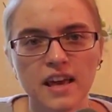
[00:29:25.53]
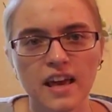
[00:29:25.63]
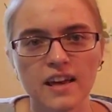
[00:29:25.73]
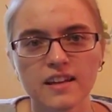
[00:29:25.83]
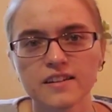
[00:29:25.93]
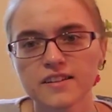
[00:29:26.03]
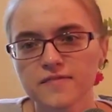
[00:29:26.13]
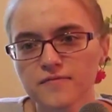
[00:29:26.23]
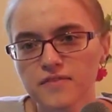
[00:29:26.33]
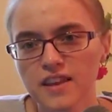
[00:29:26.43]
And
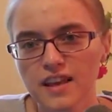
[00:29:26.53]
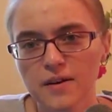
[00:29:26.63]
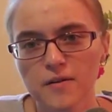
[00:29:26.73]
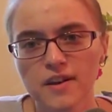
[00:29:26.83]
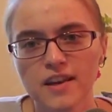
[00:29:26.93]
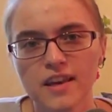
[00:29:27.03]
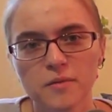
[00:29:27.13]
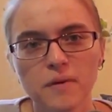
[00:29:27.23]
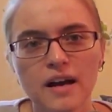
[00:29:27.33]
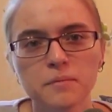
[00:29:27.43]

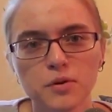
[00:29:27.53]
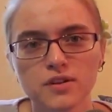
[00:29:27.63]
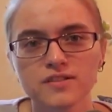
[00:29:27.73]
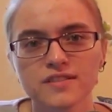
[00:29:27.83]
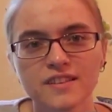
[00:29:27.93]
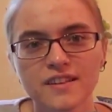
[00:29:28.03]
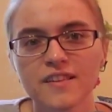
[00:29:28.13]
in my books,